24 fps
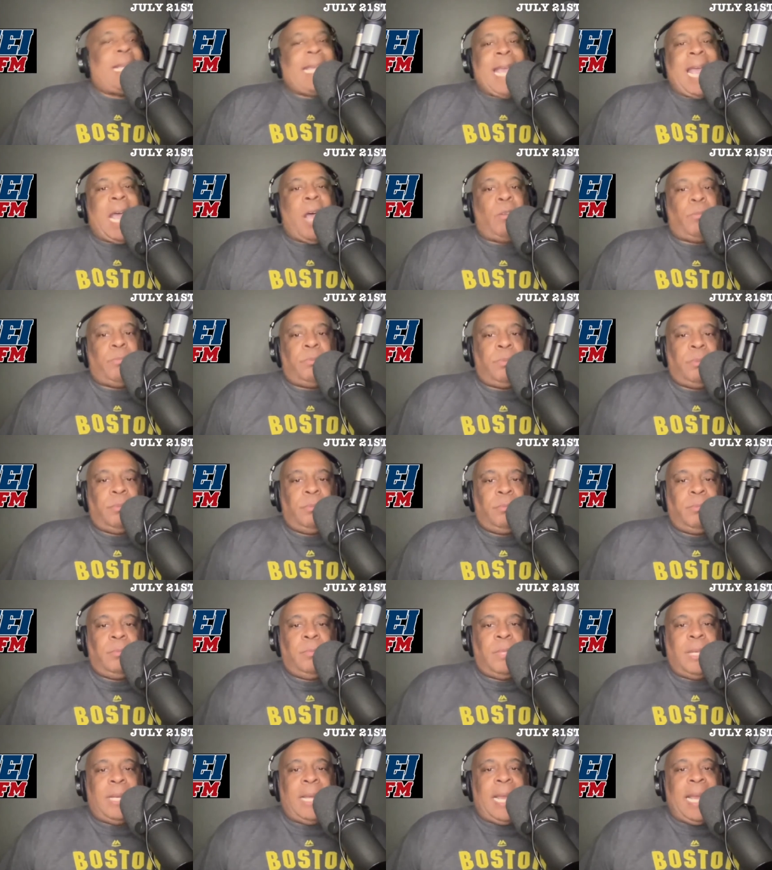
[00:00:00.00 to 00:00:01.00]
out,
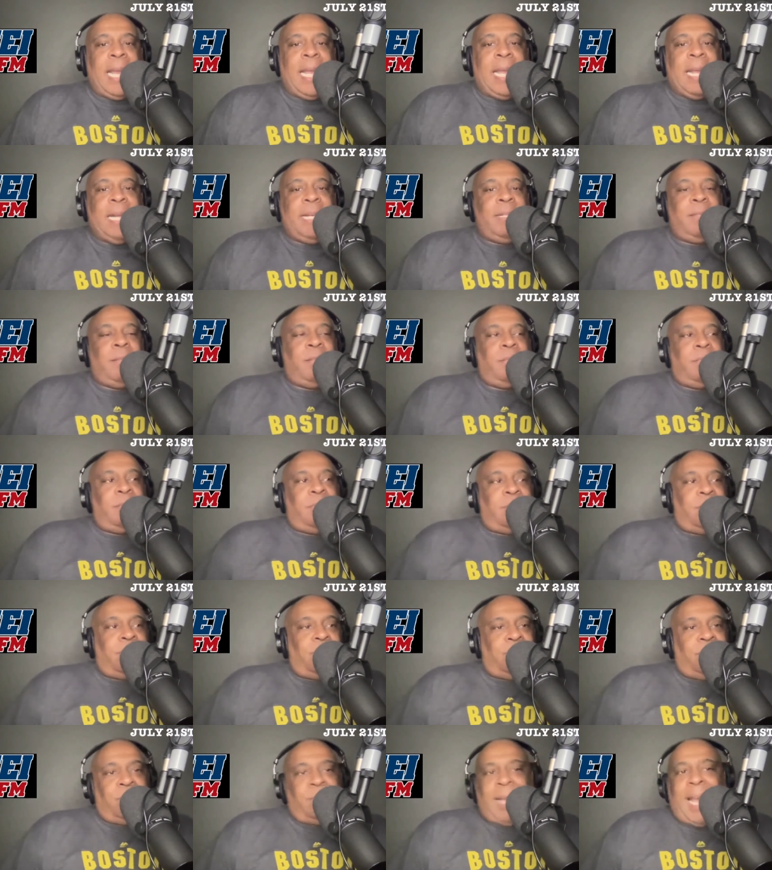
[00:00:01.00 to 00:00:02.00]
and
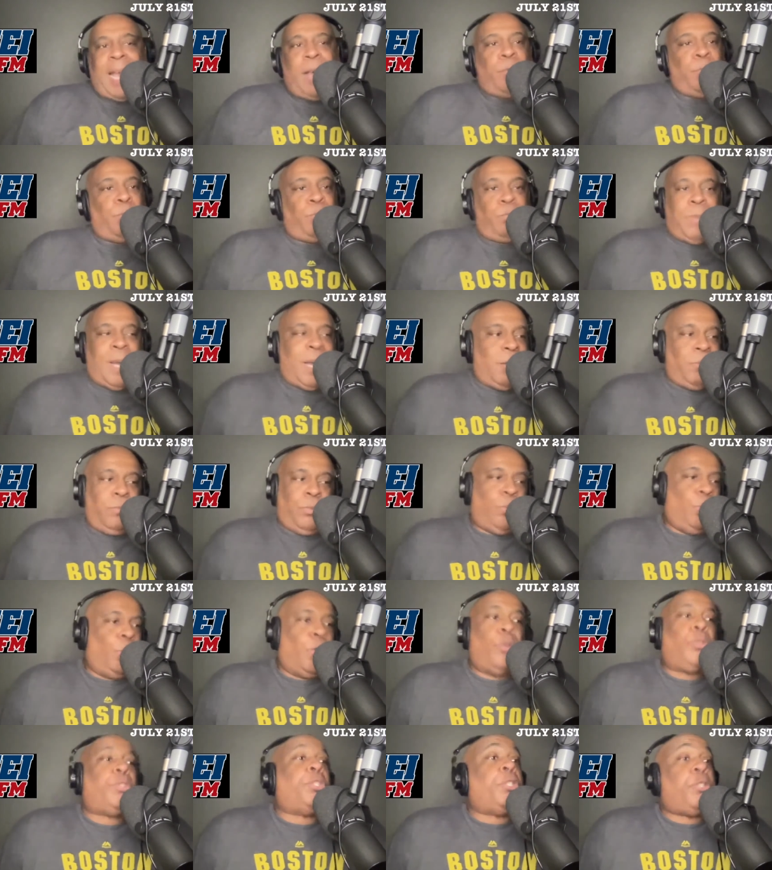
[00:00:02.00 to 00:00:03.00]

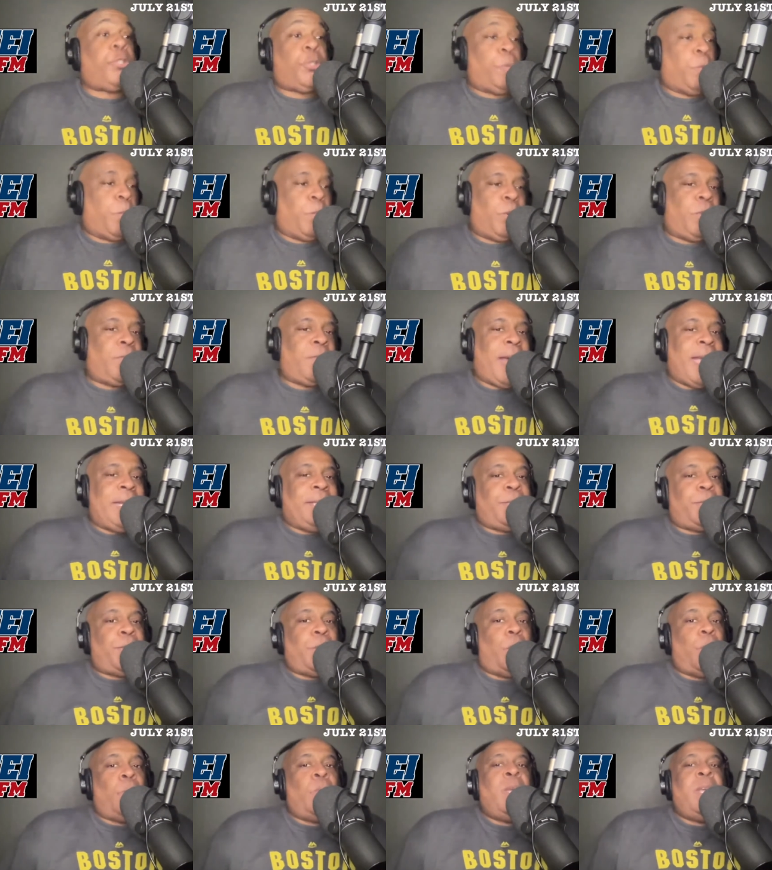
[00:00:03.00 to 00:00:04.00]
who goes to the Super Bowl, right?
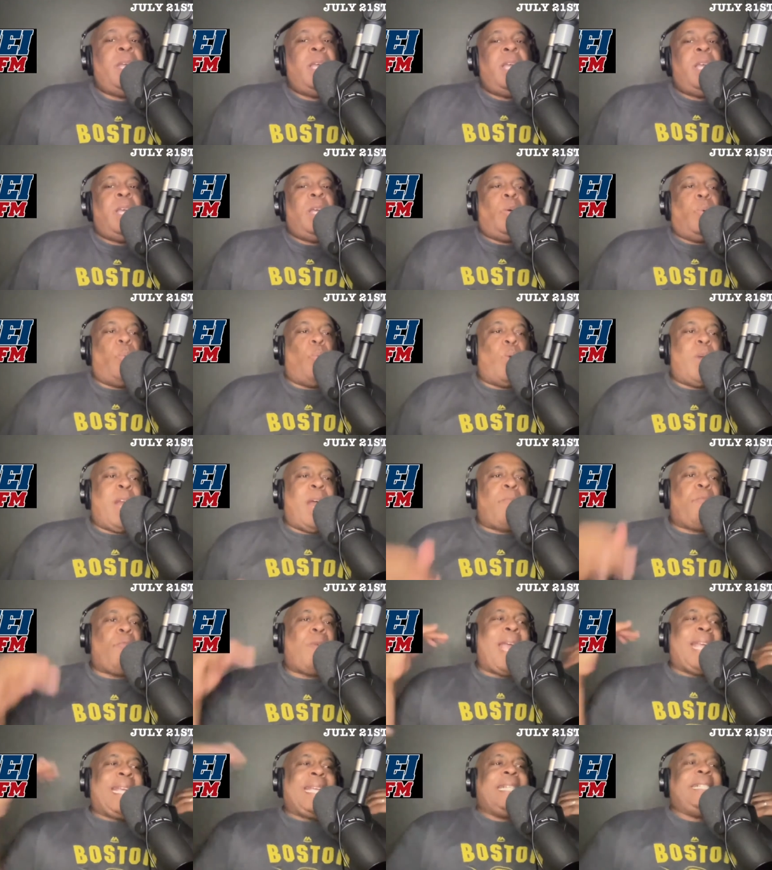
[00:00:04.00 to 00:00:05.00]
So when
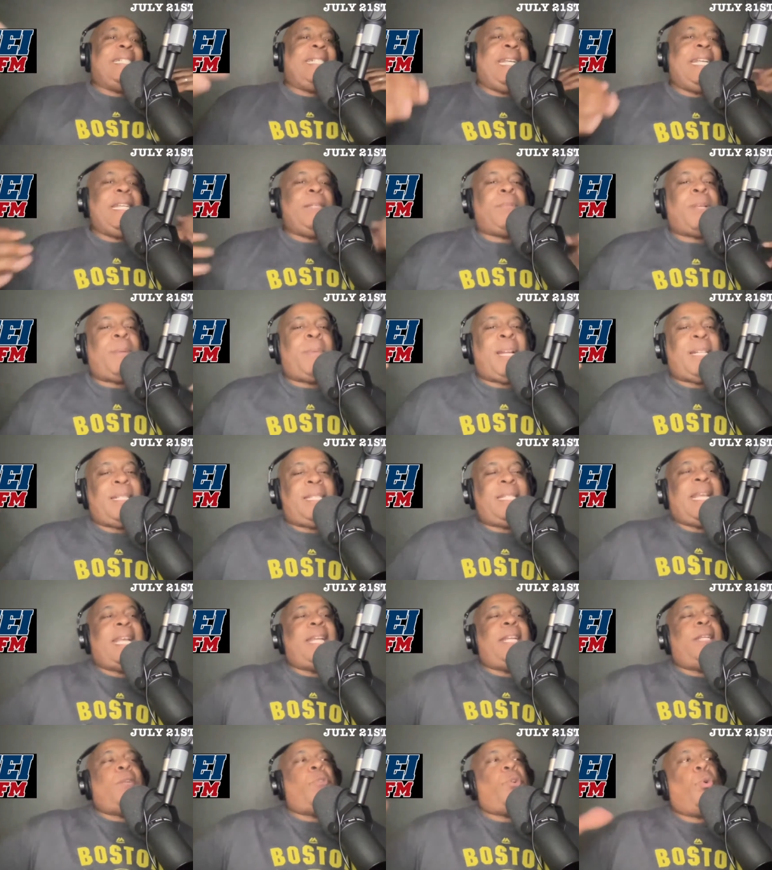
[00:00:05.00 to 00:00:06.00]
I'm ranking teams, I'm not
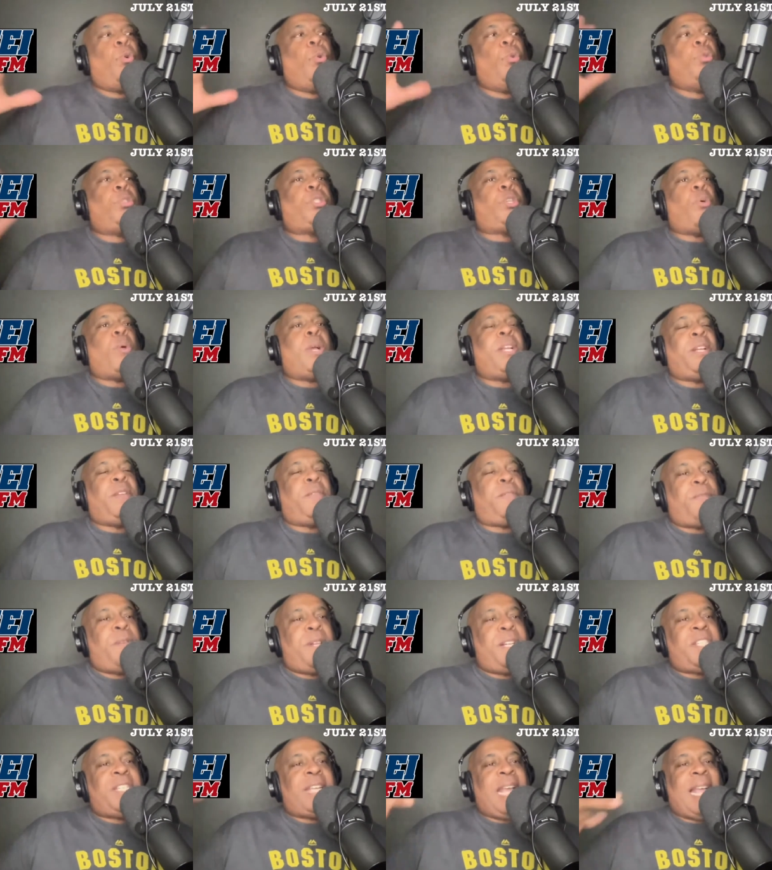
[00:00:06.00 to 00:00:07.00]
saying who's going to
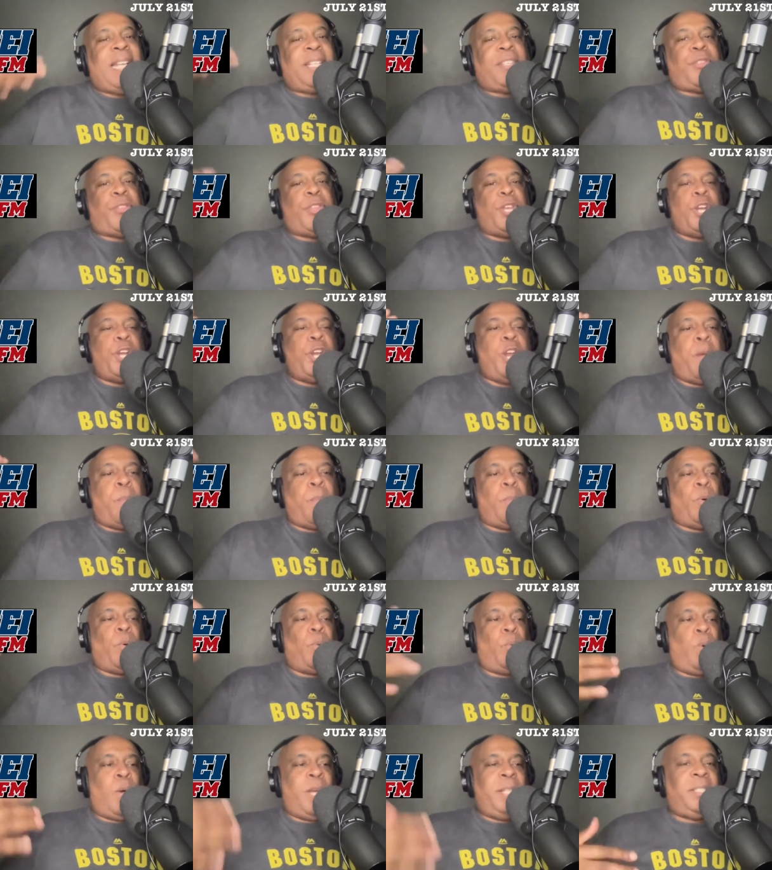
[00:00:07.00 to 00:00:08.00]
finish as the
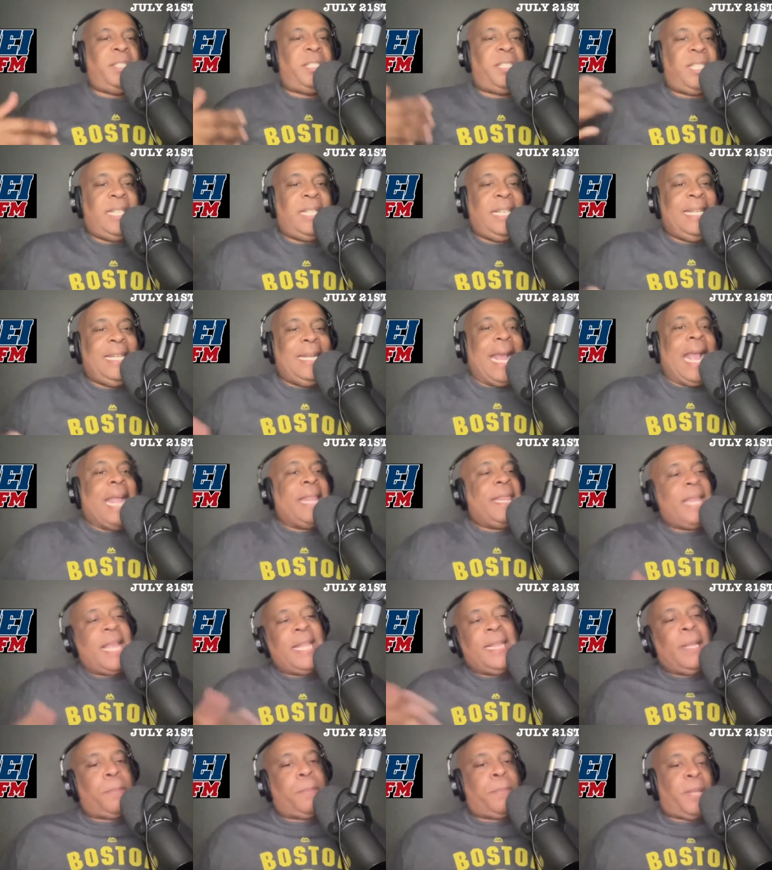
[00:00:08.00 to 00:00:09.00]
number 1 seed
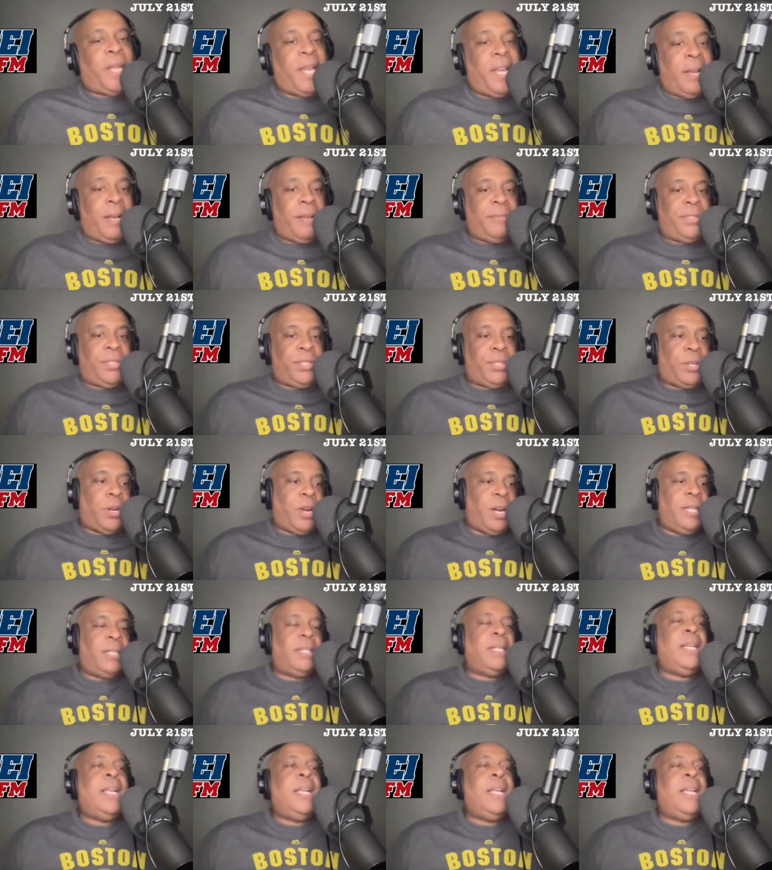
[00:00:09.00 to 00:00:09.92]
and then the playoffs start.